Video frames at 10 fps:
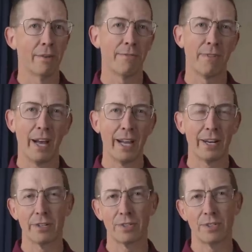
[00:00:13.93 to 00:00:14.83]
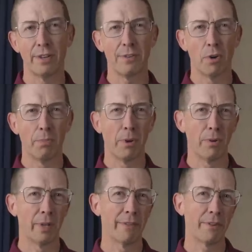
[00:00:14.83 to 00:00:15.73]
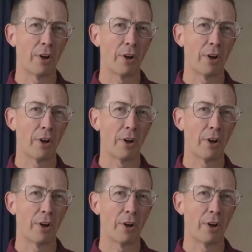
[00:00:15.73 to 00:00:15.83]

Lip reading: flyers, difficult bolt lift,